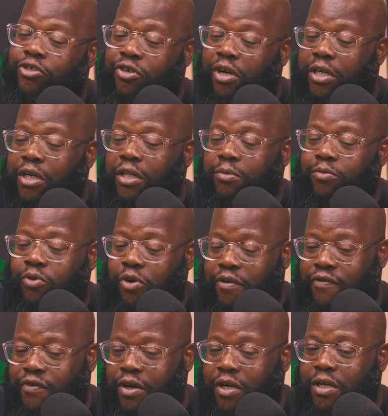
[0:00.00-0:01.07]
your drug dealer
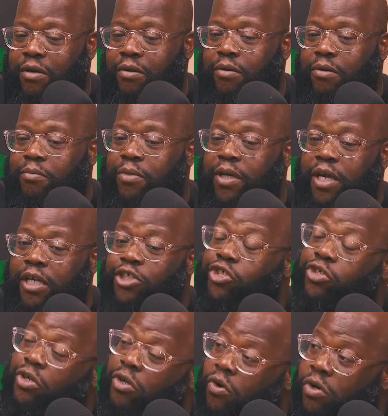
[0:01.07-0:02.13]
boyfriend
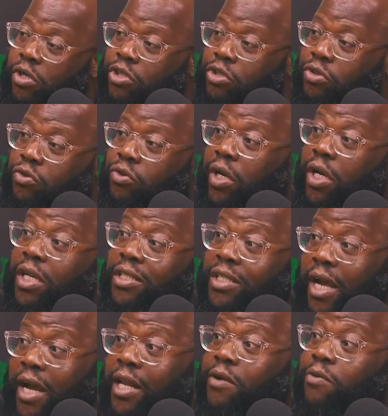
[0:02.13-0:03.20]
because you're going to school he
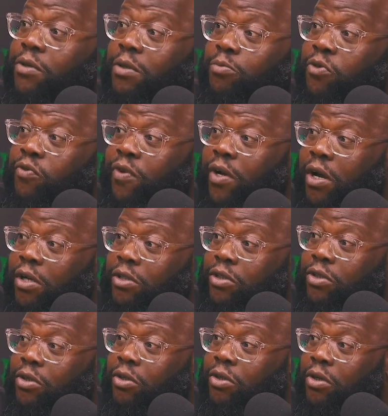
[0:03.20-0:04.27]
decided he was moving
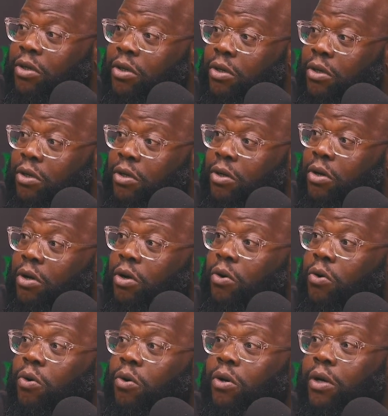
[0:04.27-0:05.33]
also
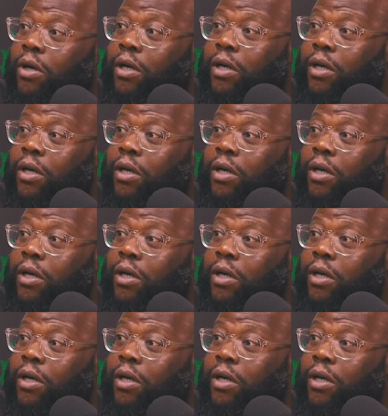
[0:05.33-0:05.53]
or